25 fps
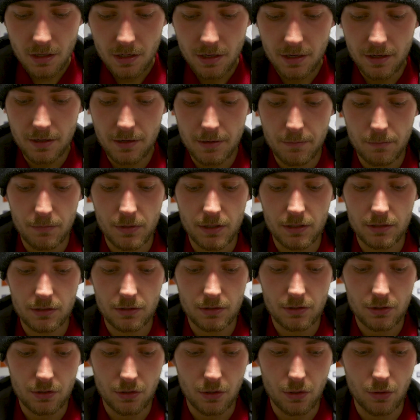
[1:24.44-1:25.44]

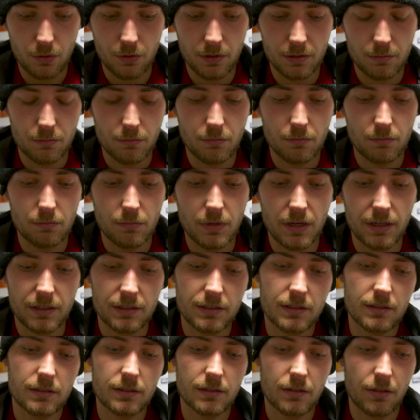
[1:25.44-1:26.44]
And so it
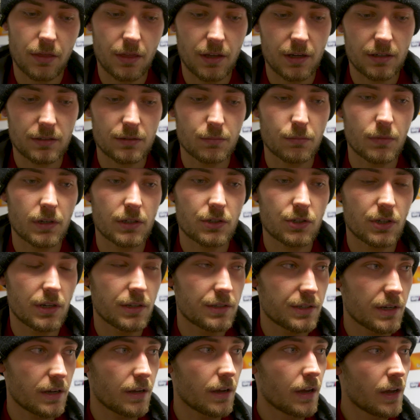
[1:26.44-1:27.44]
makes things much
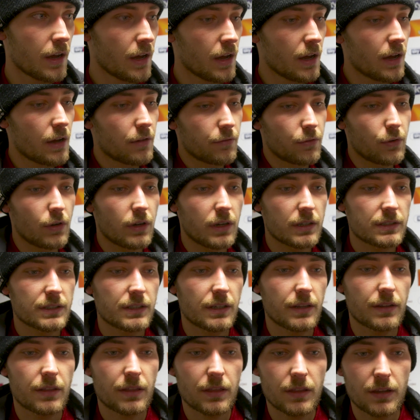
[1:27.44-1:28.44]
easier for us,
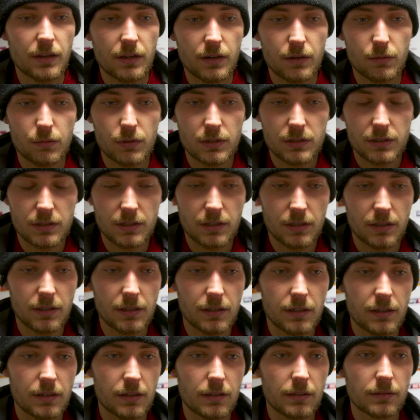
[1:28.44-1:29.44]
and there was
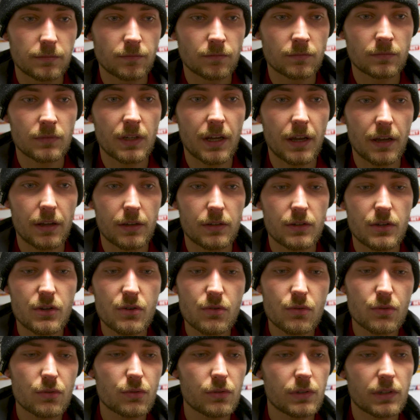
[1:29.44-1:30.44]
a
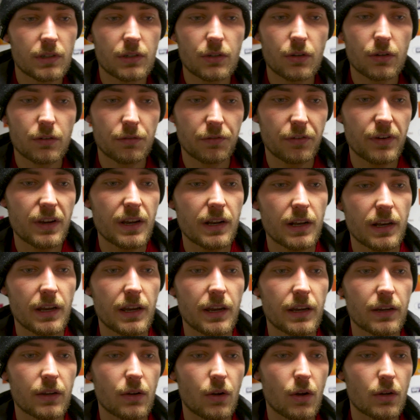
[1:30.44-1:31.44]
good
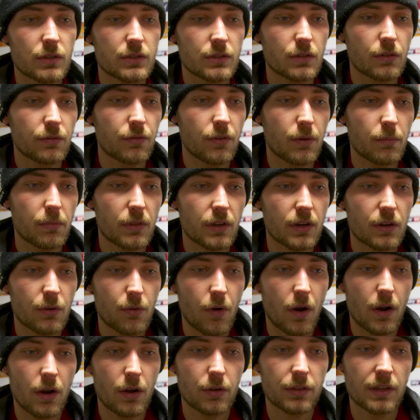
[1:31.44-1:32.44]
feeling also from the
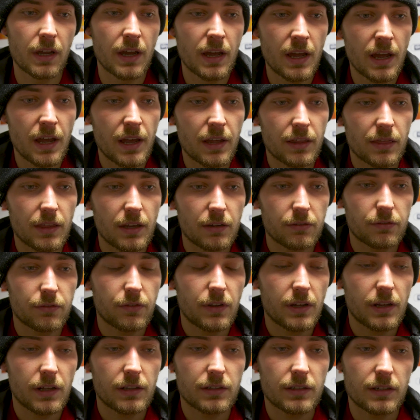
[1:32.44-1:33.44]
crowd. They
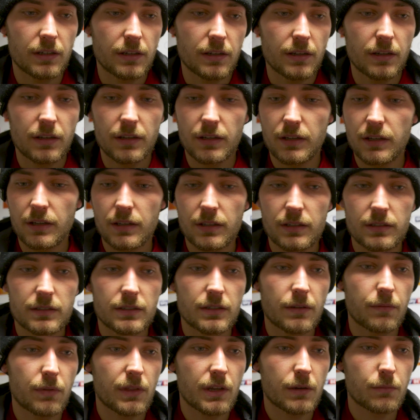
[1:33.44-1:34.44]
felt here's
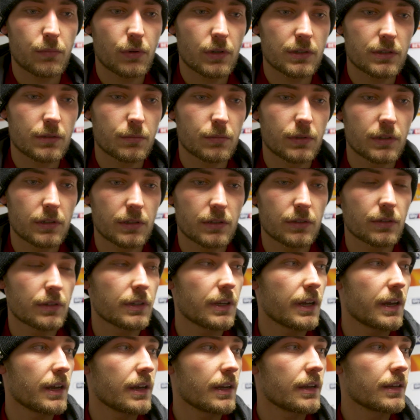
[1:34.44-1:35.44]
something possible
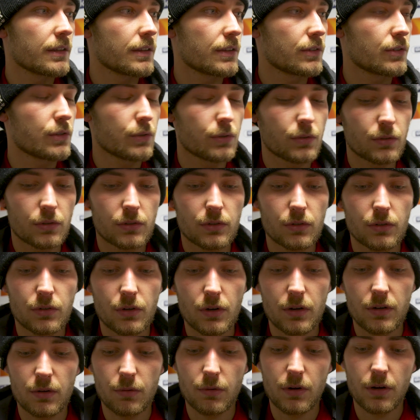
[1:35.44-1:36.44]
today to
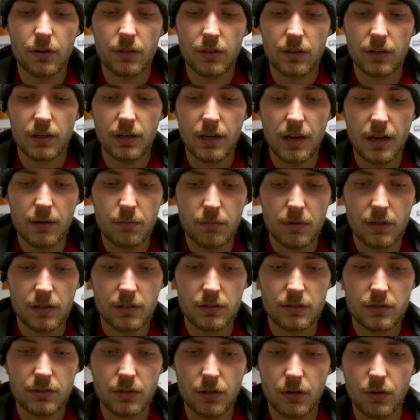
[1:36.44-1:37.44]
turn around the game,
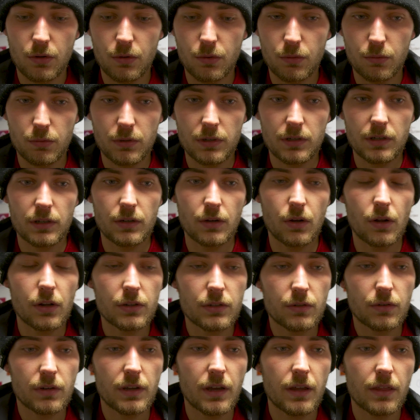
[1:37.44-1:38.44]
and so we did
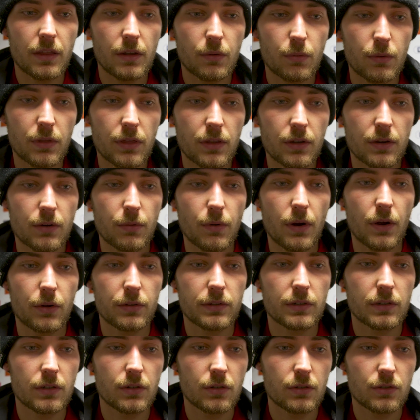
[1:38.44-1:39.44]
all together with the
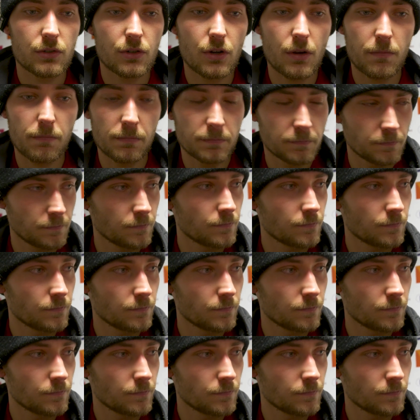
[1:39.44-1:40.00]
crowd a good job.